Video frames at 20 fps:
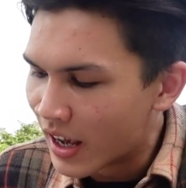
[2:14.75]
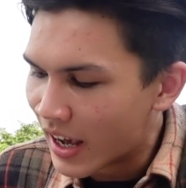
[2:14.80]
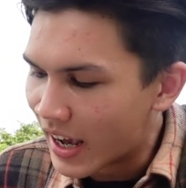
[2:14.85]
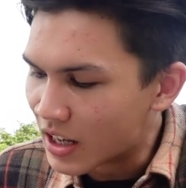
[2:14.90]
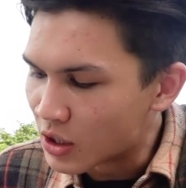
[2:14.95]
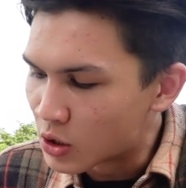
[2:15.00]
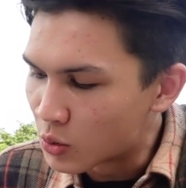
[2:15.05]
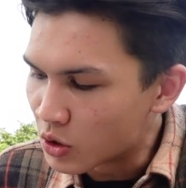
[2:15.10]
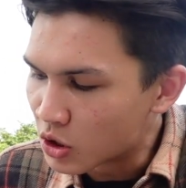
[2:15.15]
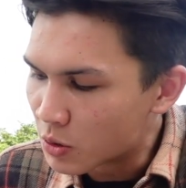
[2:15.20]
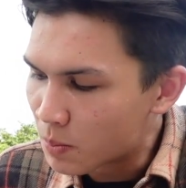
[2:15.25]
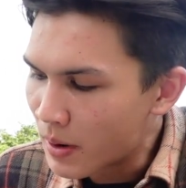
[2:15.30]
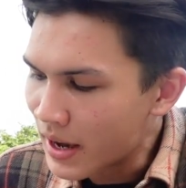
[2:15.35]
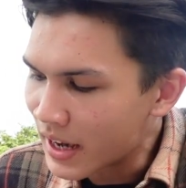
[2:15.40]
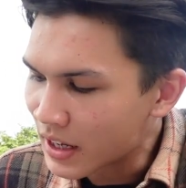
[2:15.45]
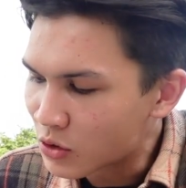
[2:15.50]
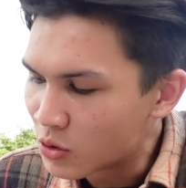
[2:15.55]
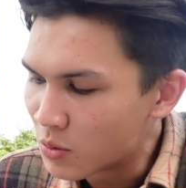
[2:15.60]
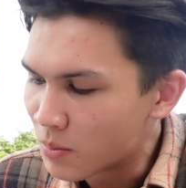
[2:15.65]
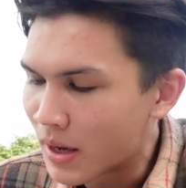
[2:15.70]
and switch
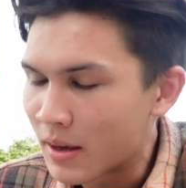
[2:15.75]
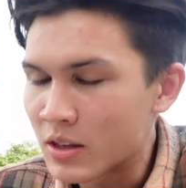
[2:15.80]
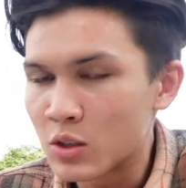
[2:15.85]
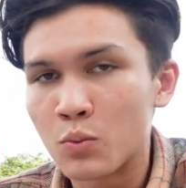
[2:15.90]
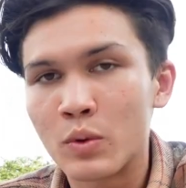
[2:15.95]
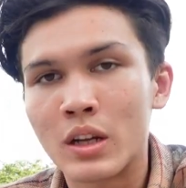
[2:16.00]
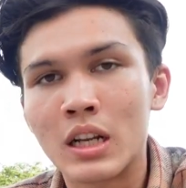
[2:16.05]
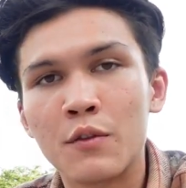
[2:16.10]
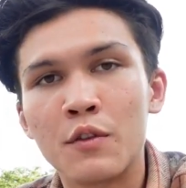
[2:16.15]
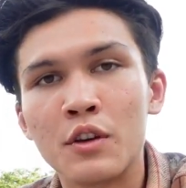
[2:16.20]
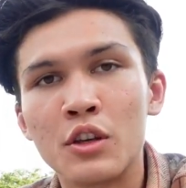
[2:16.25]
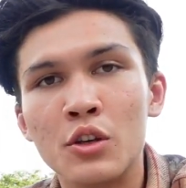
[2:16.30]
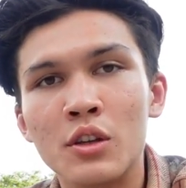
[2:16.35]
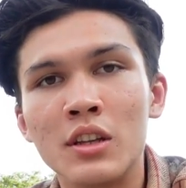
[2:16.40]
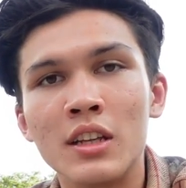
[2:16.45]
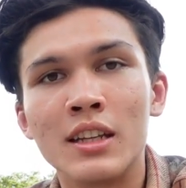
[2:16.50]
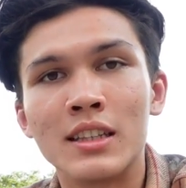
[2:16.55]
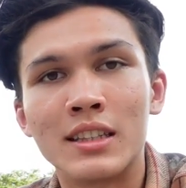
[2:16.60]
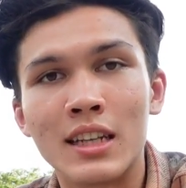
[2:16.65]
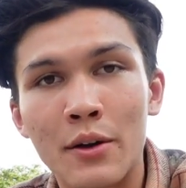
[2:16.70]
back to Maps whenever you
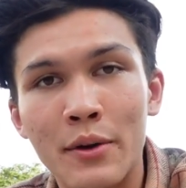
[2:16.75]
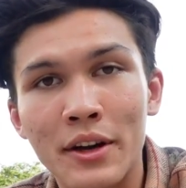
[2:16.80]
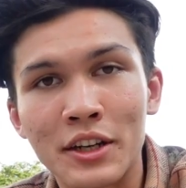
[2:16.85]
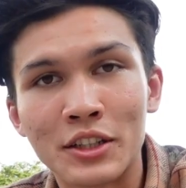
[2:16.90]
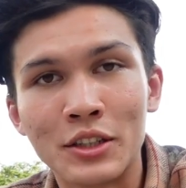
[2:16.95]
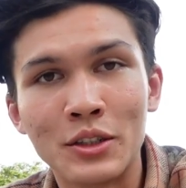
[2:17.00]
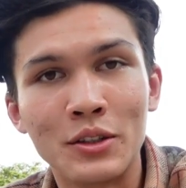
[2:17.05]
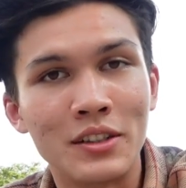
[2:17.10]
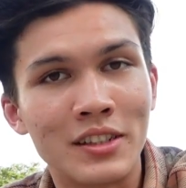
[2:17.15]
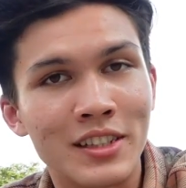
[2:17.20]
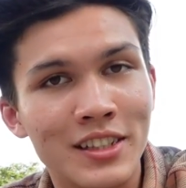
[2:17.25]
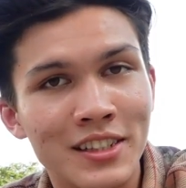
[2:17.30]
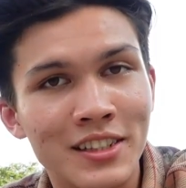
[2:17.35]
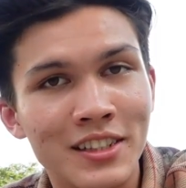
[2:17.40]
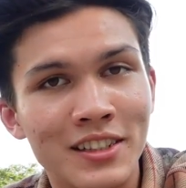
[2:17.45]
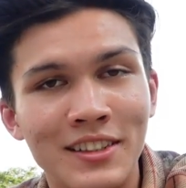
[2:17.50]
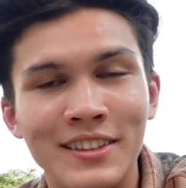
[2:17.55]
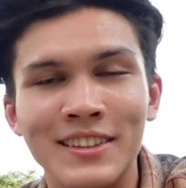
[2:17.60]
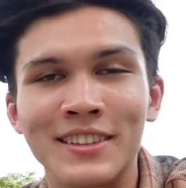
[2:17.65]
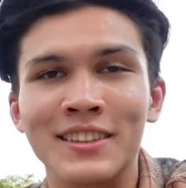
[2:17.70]
need directional
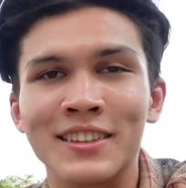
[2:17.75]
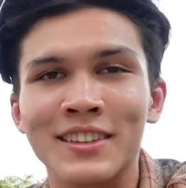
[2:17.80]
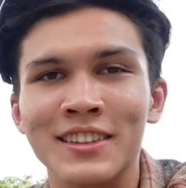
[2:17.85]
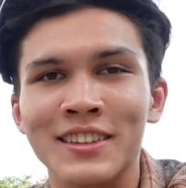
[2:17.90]
assistance.